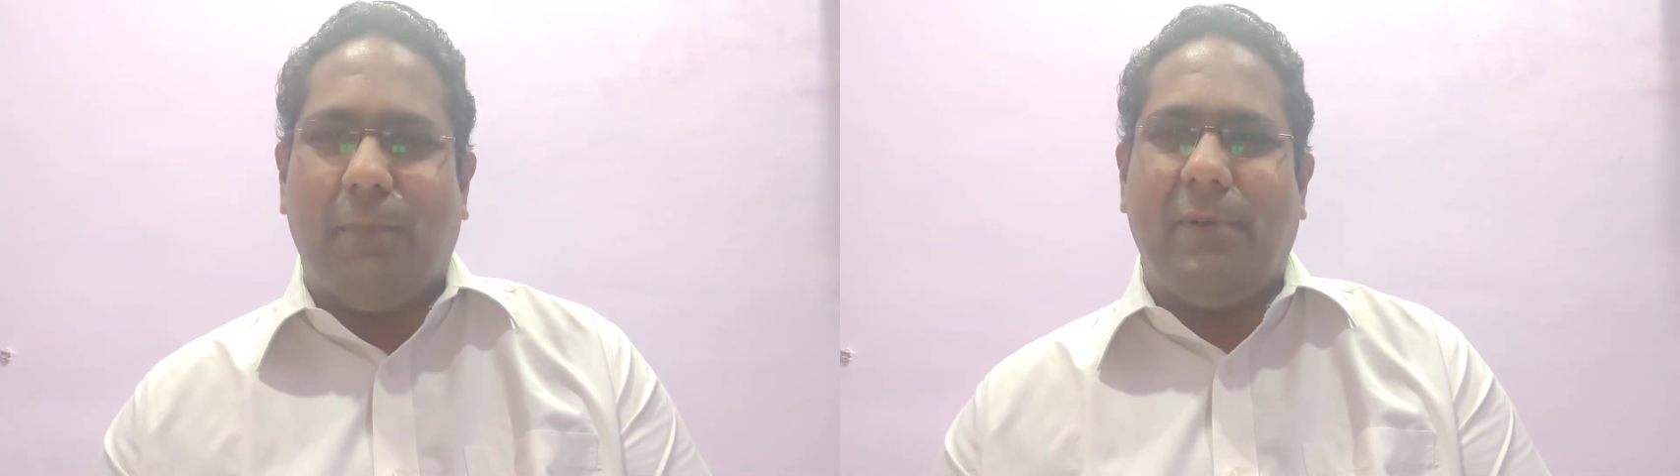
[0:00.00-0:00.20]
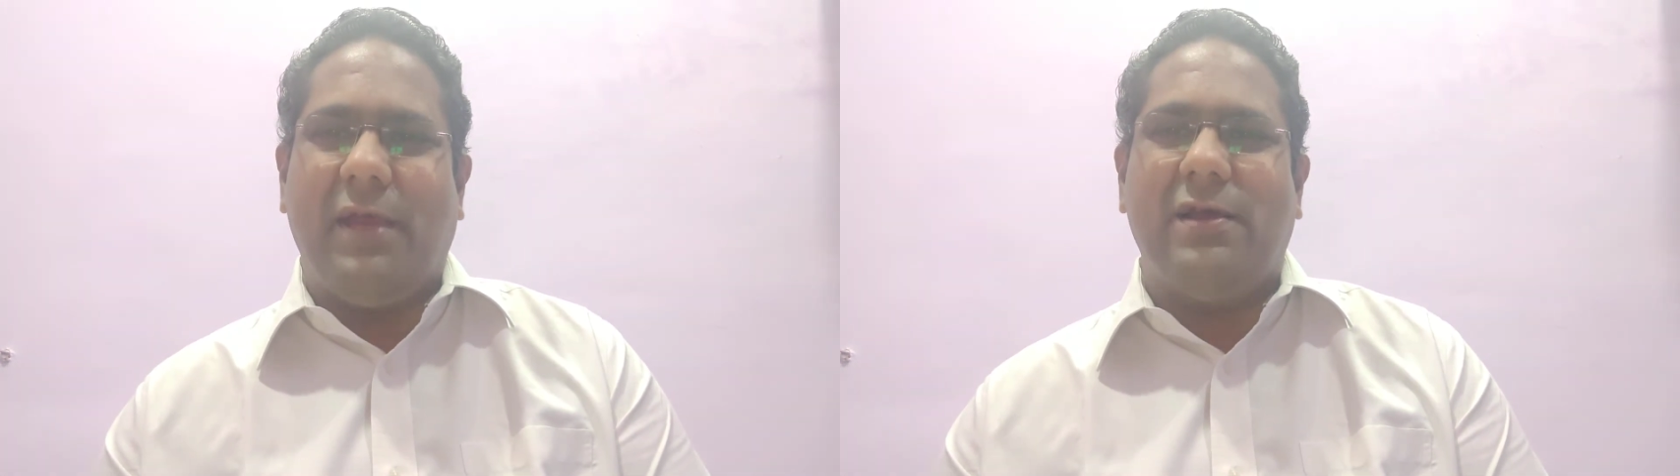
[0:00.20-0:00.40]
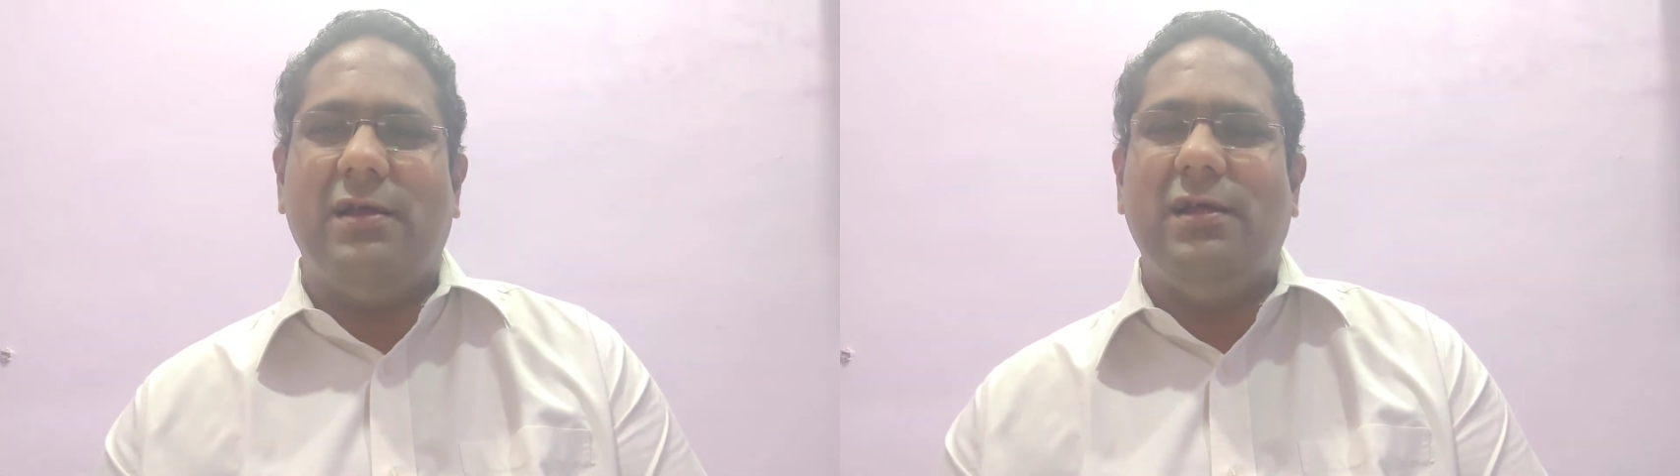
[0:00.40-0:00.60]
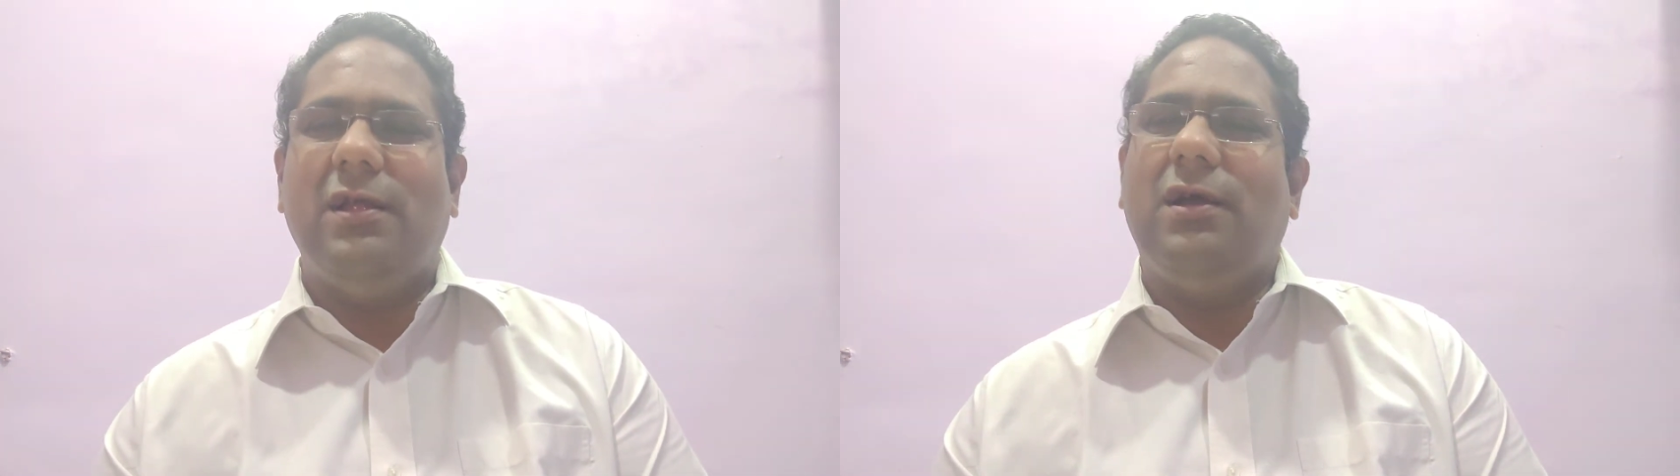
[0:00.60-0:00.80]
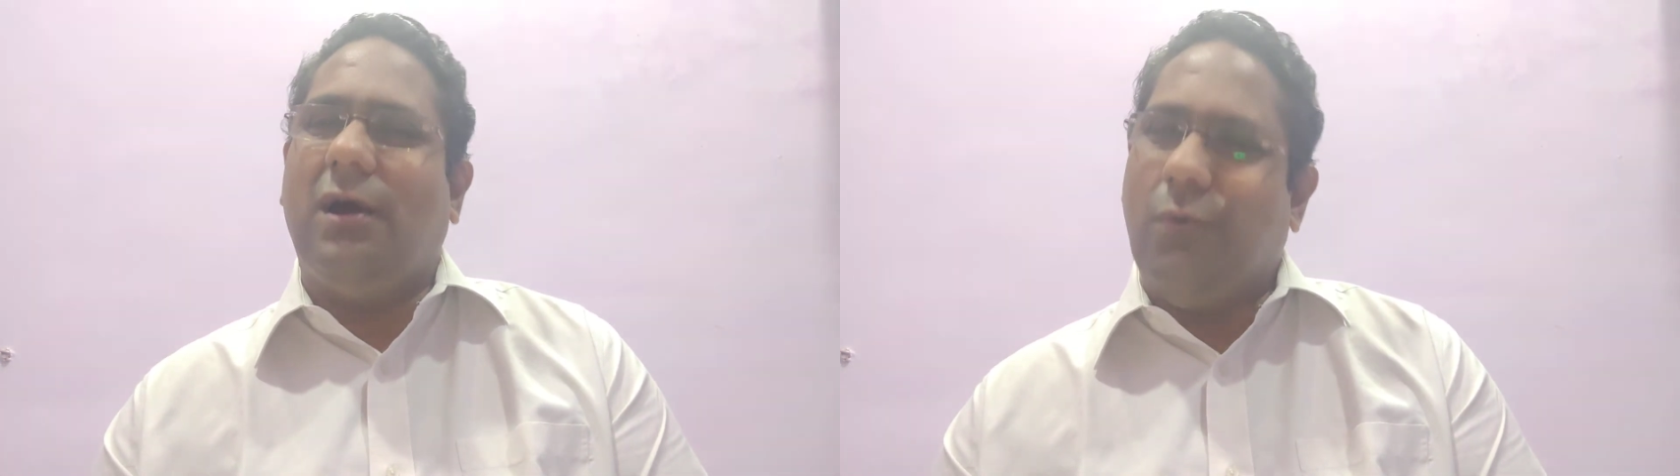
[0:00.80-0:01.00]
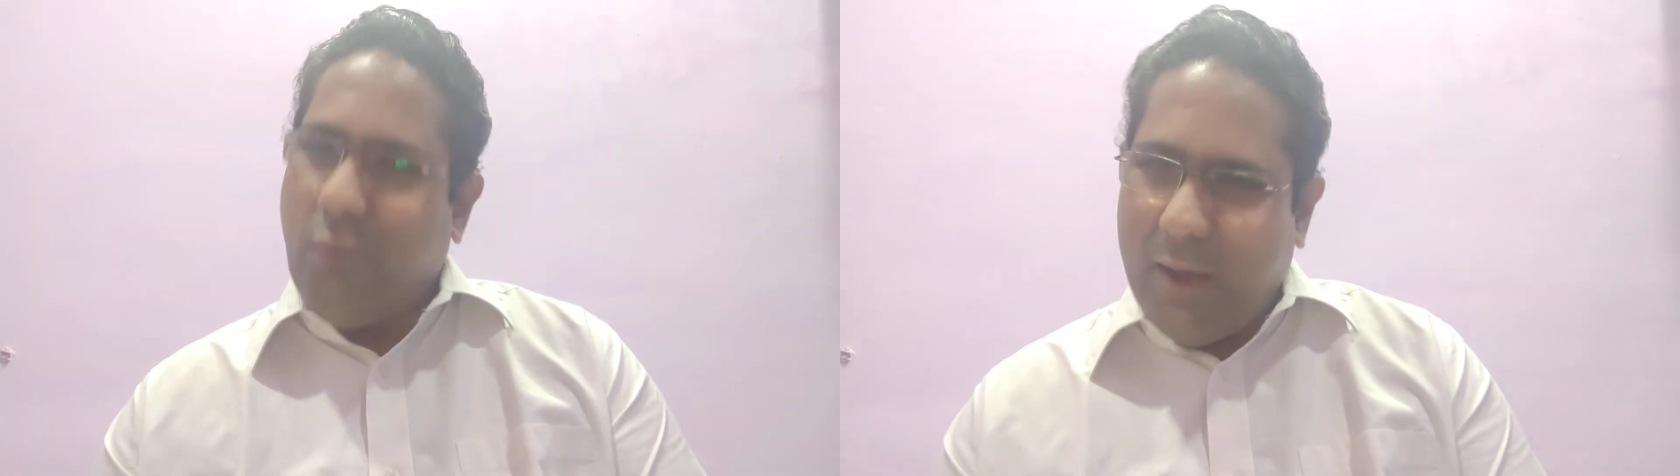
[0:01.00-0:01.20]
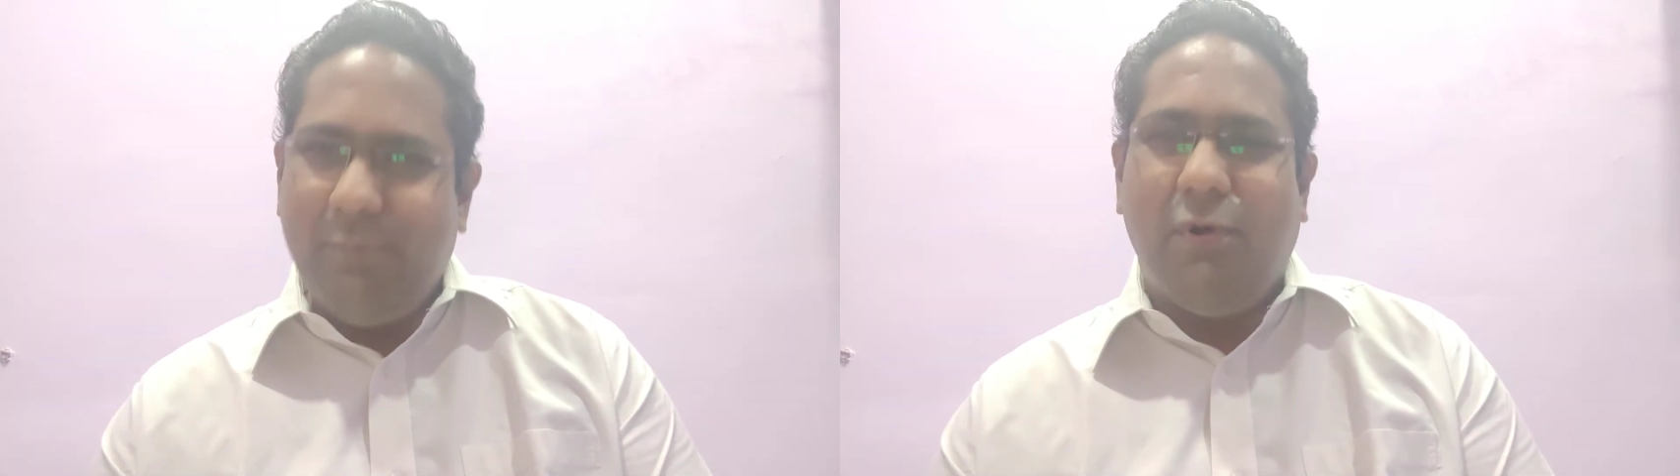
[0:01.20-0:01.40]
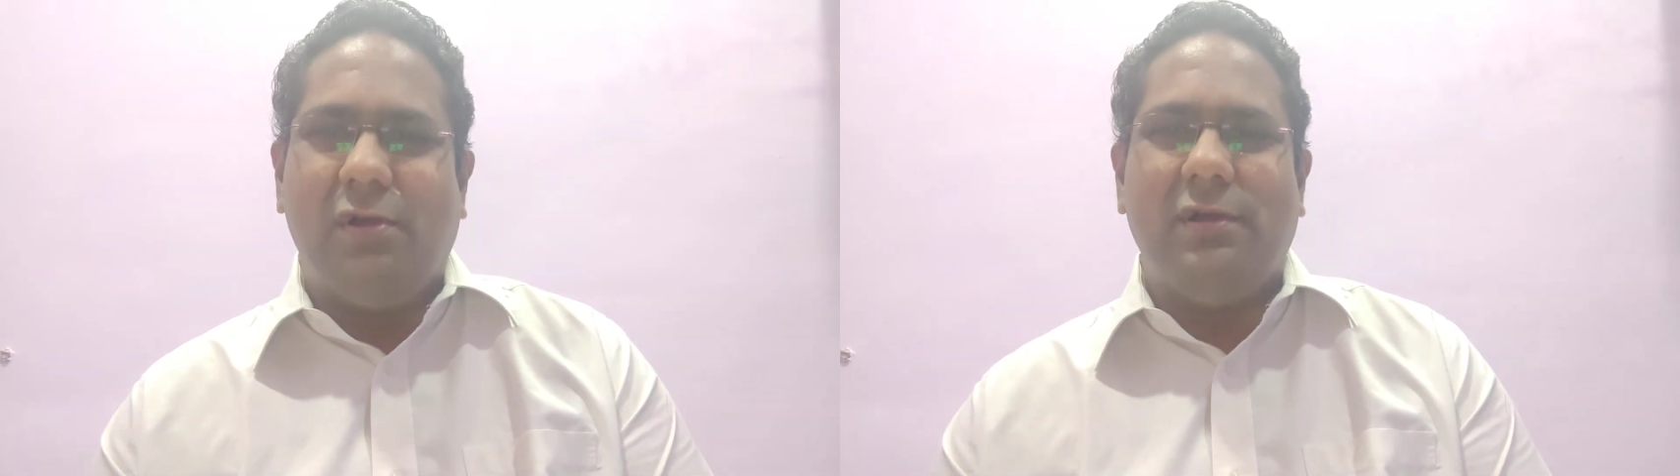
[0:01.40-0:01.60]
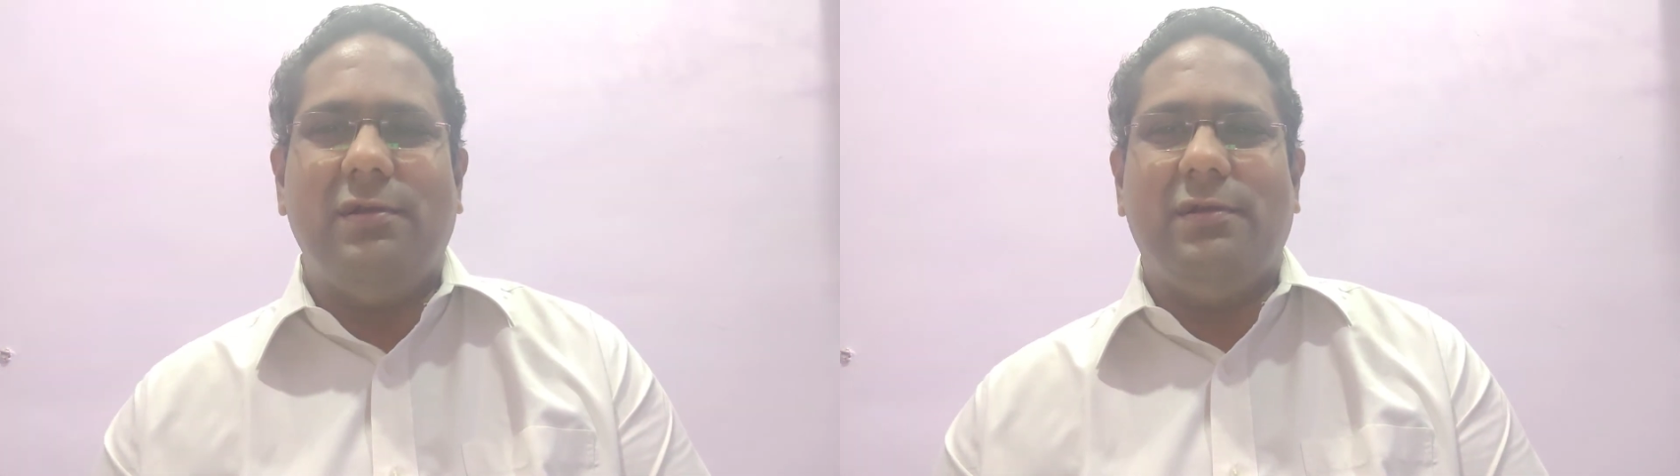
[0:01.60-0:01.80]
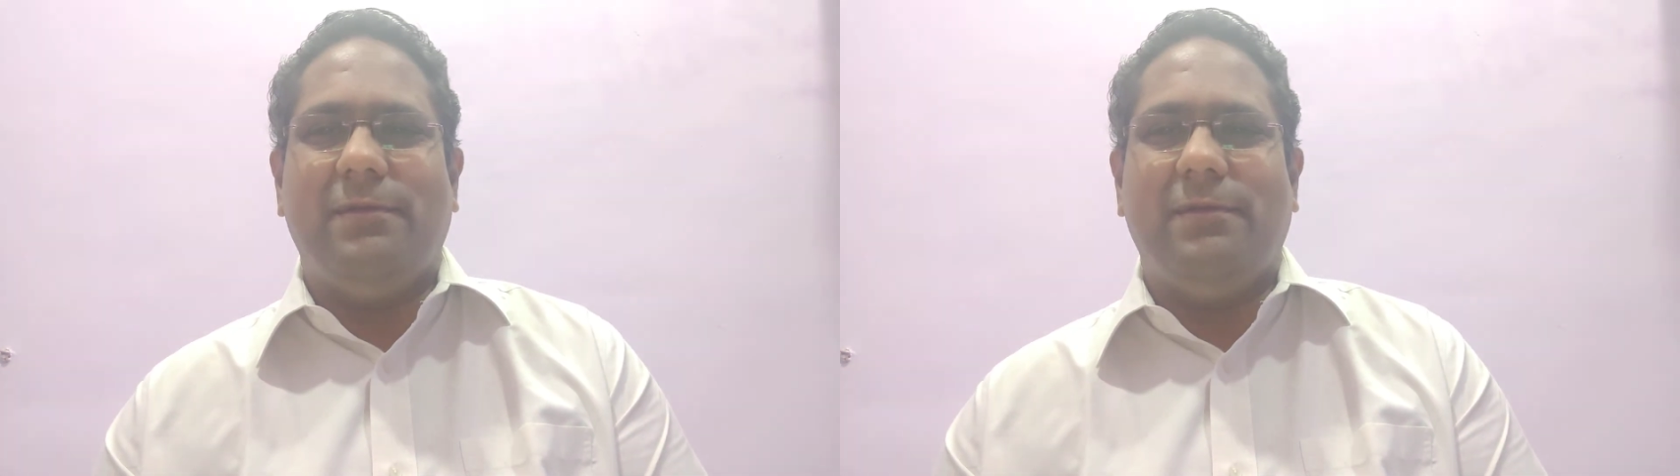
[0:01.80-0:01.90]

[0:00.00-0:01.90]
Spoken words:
topic, one more